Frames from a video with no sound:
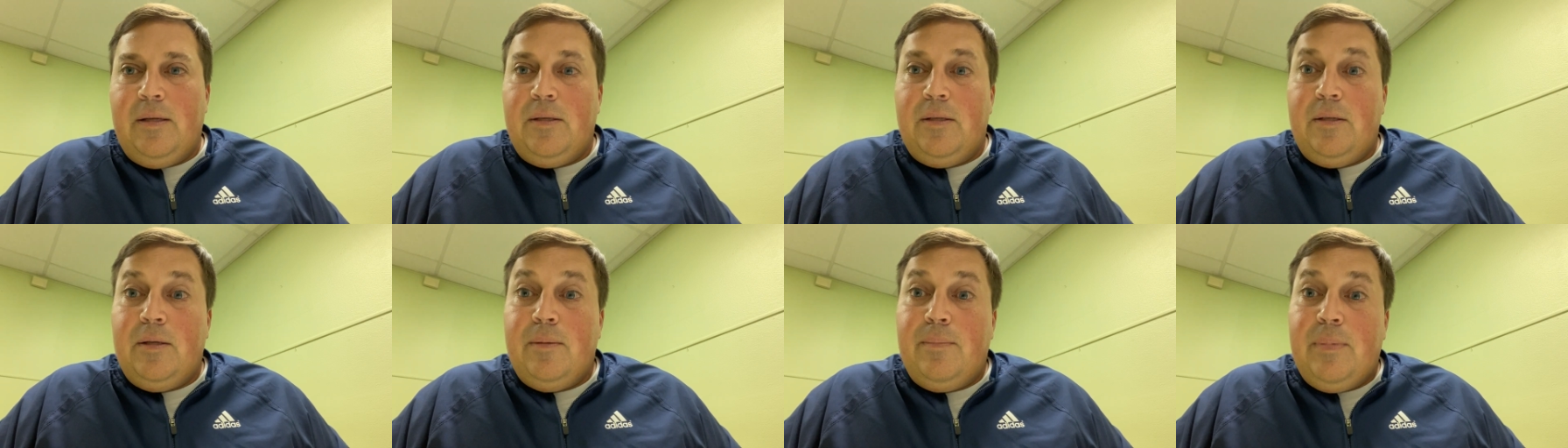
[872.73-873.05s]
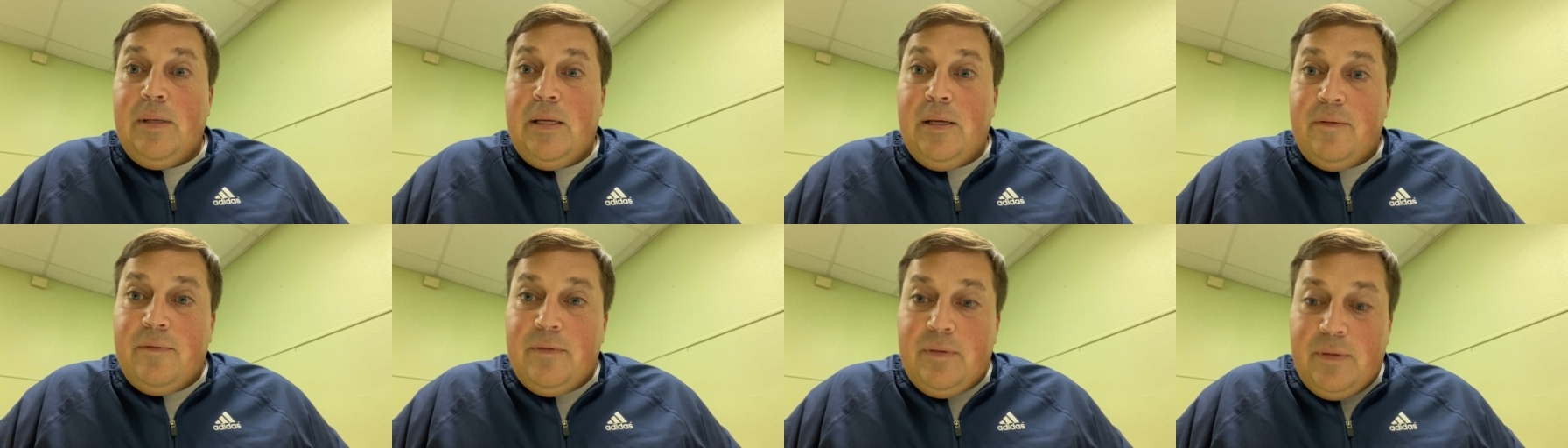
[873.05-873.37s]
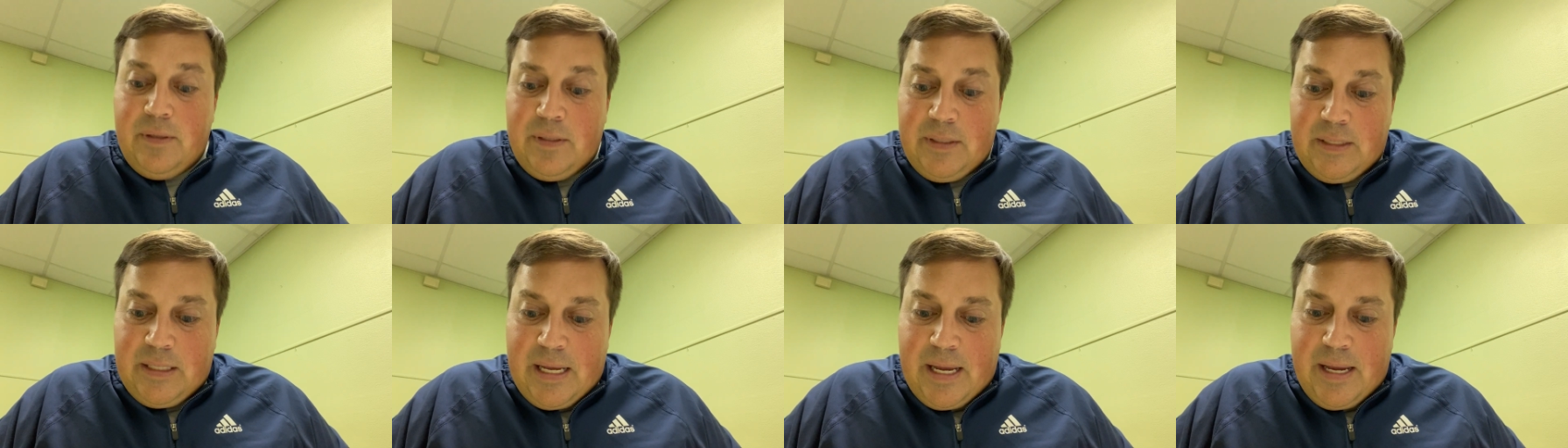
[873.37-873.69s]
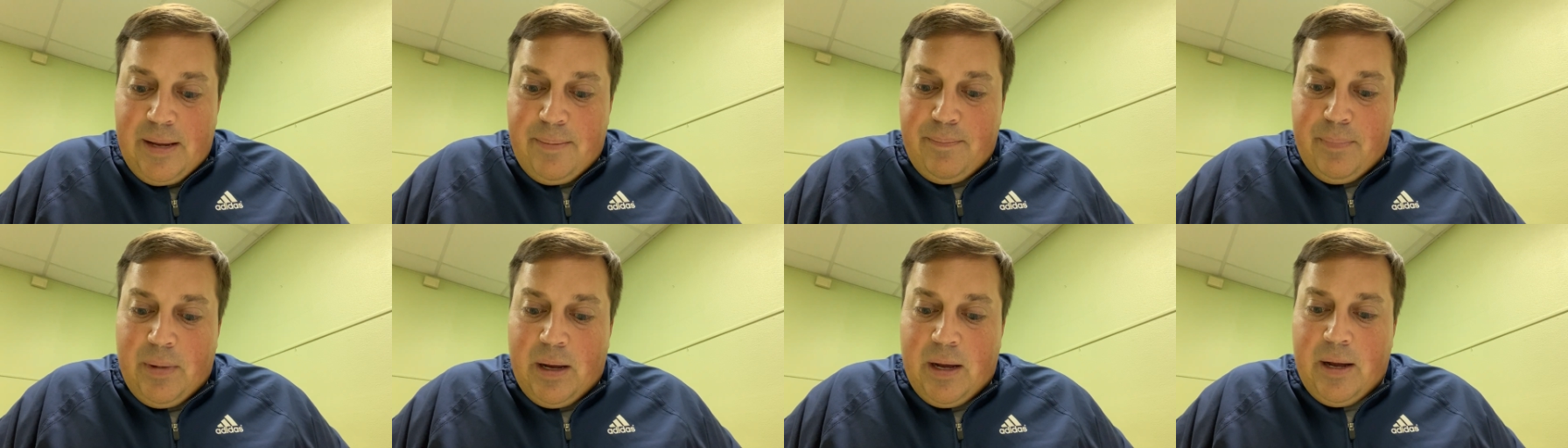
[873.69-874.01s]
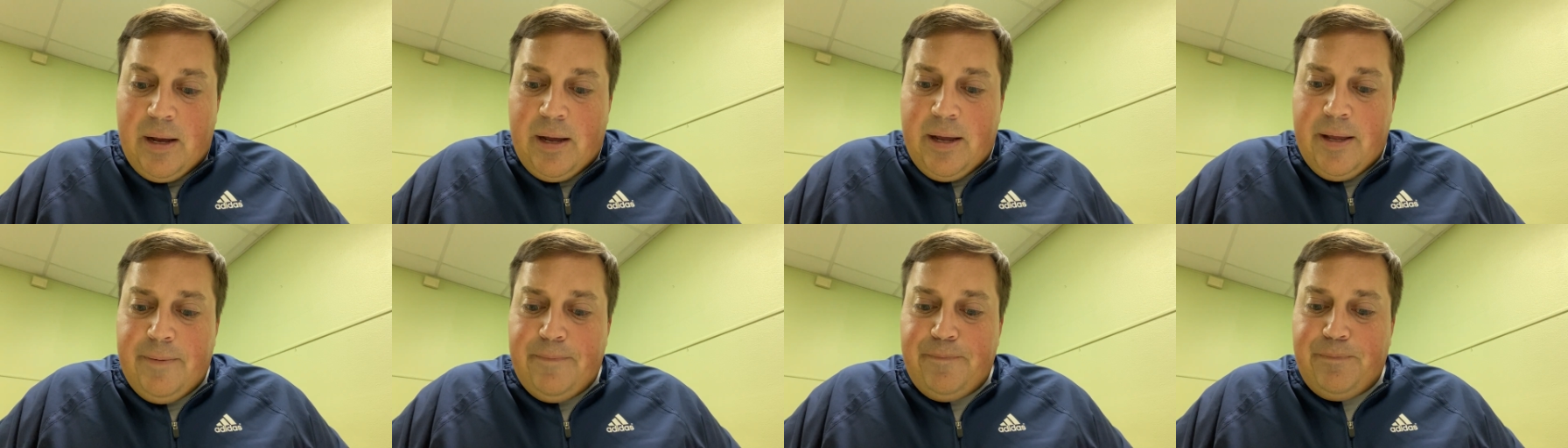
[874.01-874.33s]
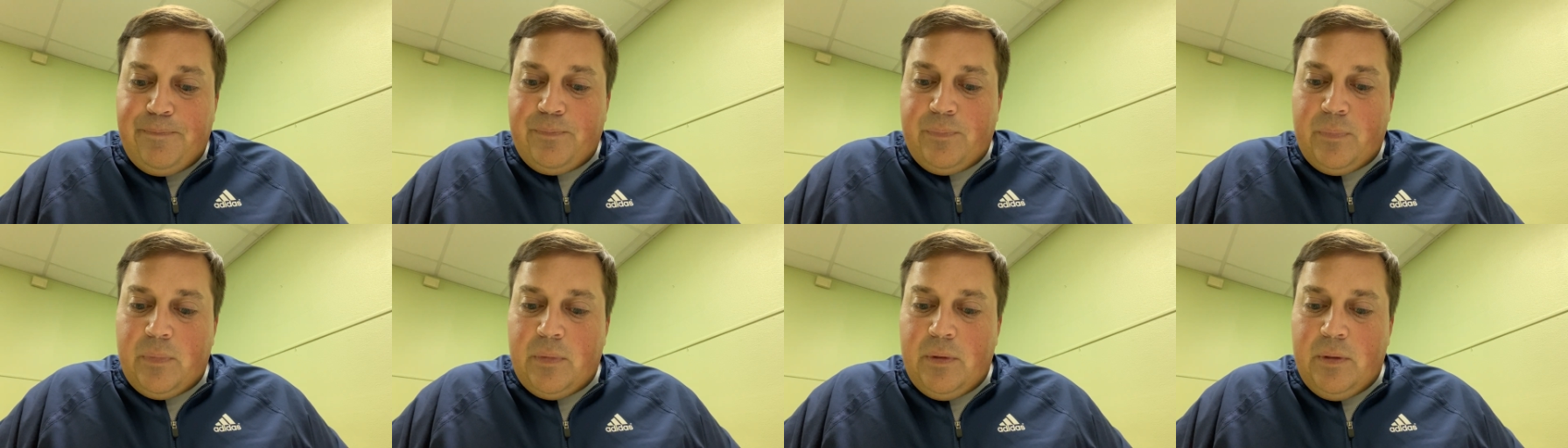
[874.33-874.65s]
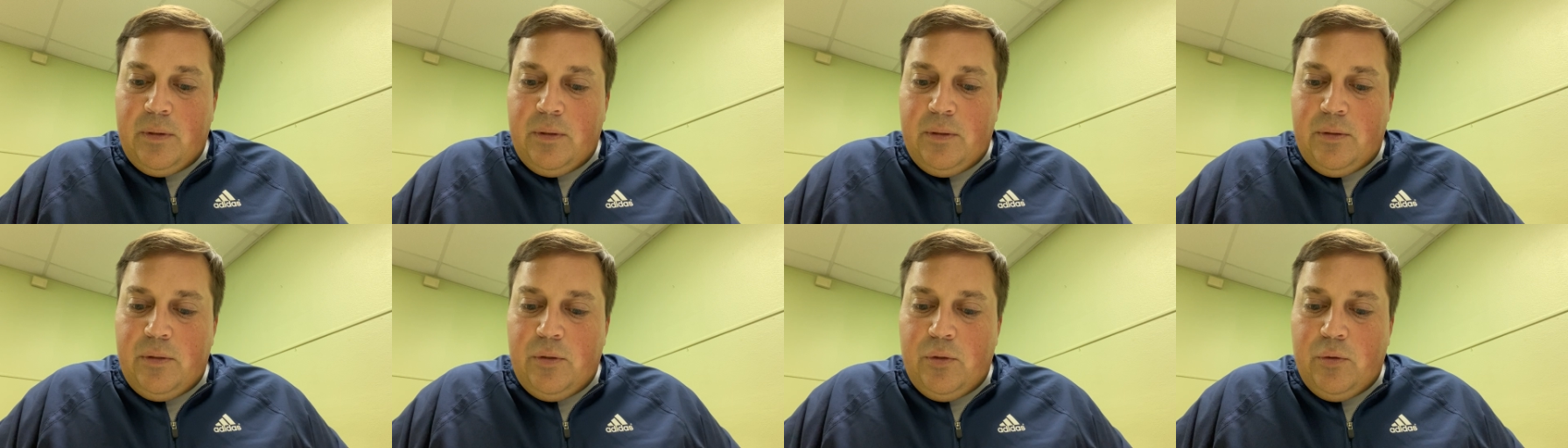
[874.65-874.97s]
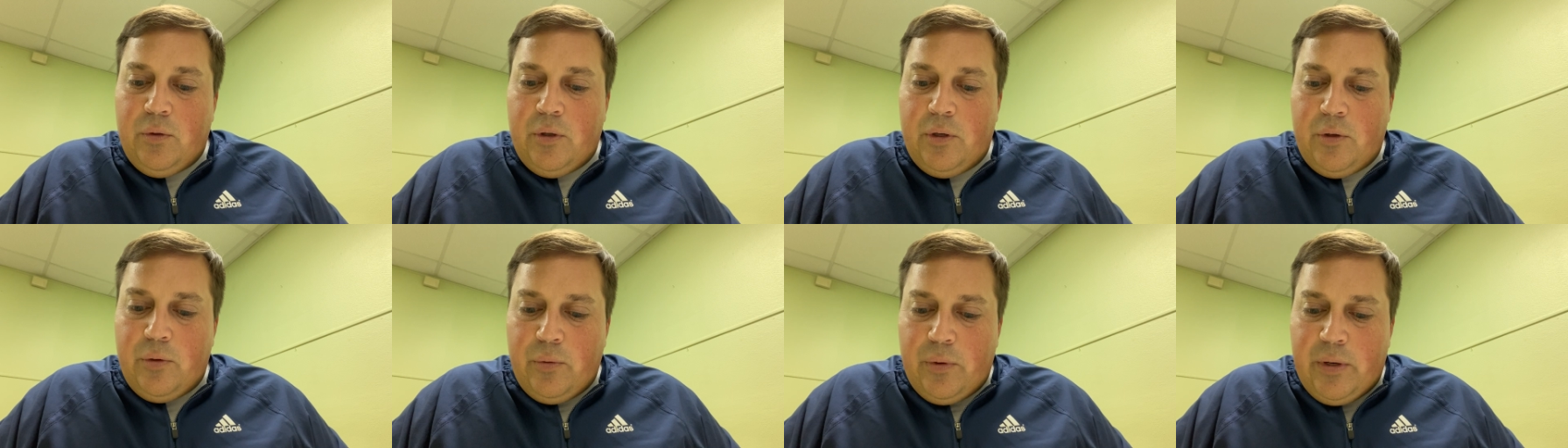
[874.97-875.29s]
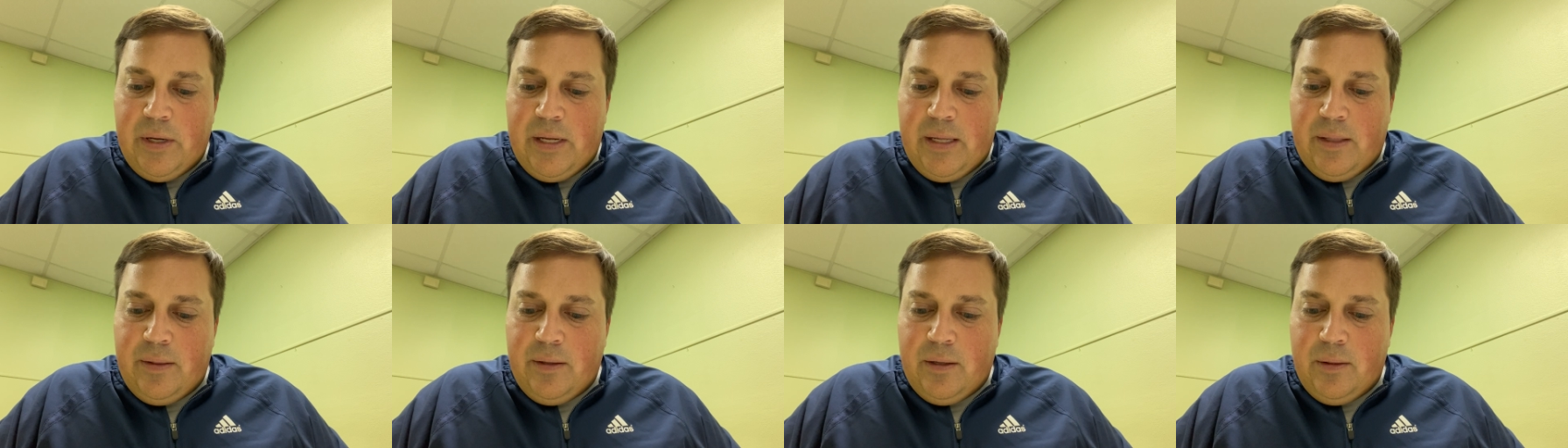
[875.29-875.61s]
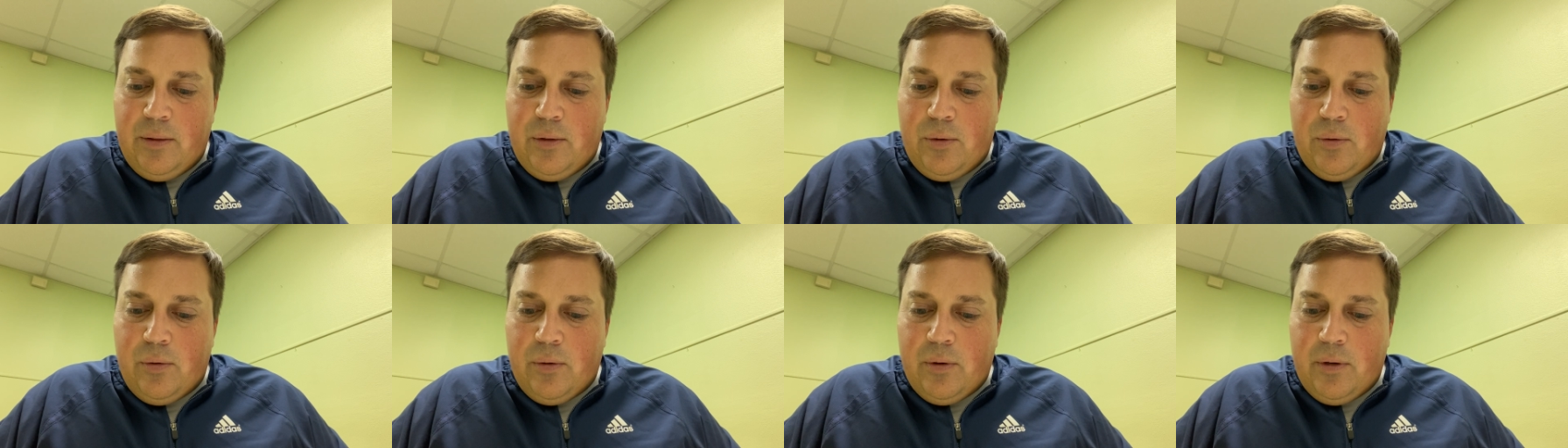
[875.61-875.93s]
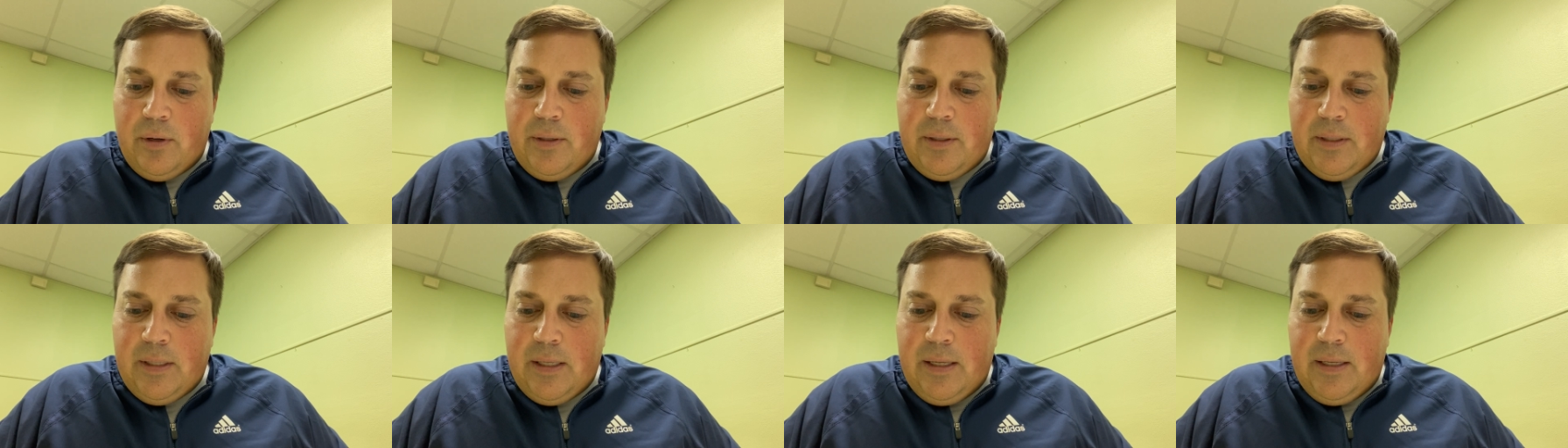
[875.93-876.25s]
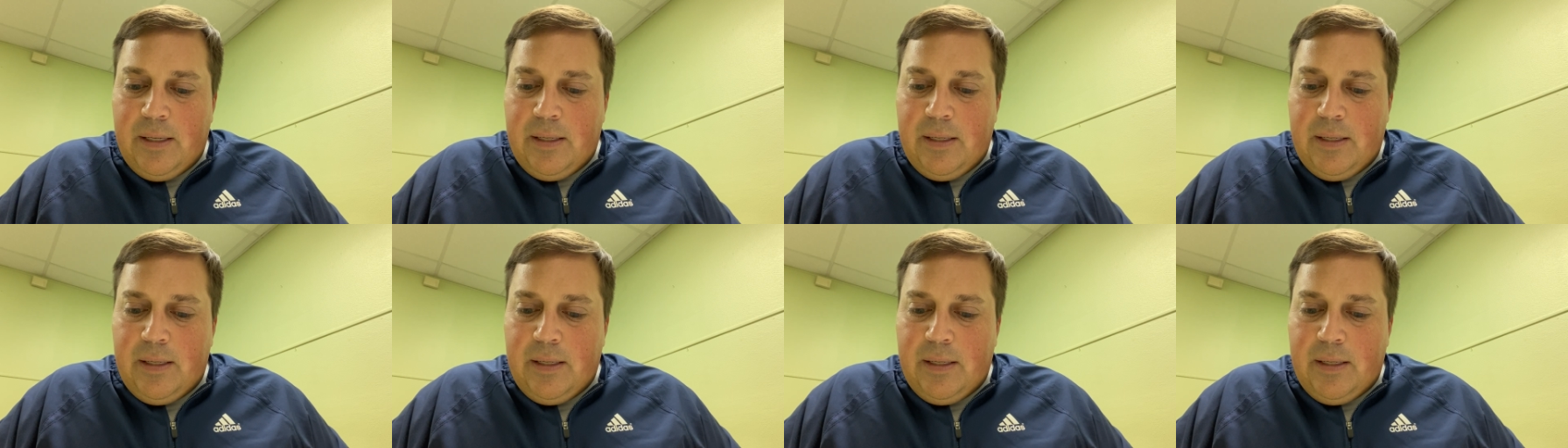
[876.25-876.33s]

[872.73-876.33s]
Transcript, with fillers: to be of the same mind, to agree in the Lord.